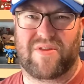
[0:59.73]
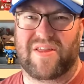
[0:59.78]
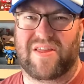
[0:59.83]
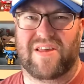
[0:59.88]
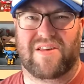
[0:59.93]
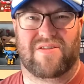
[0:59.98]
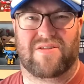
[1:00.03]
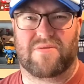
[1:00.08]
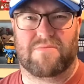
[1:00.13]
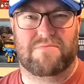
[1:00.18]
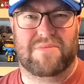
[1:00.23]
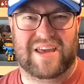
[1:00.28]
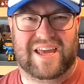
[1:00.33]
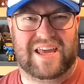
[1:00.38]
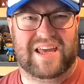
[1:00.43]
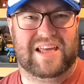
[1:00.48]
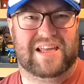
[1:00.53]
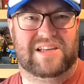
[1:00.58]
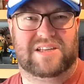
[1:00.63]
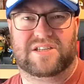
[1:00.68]
There's some
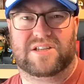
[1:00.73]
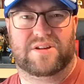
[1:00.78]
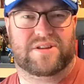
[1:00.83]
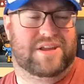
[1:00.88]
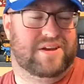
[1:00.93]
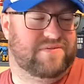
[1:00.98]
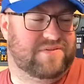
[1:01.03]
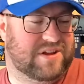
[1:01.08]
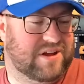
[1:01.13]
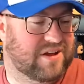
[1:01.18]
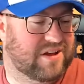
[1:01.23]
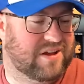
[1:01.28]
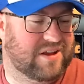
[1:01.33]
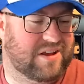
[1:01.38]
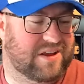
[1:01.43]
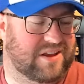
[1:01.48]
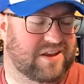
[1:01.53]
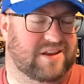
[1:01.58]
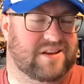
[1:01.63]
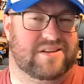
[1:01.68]
Mickeys that they've
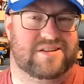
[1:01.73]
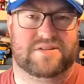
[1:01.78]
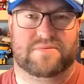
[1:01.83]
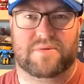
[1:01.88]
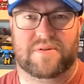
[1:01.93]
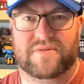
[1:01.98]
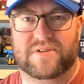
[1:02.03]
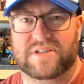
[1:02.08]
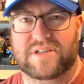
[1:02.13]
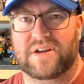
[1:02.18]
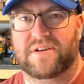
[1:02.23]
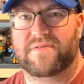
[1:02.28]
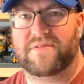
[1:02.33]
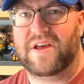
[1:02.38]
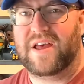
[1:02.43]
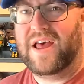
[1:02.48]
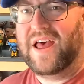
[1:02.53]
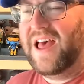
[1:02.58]
done and some other stuff,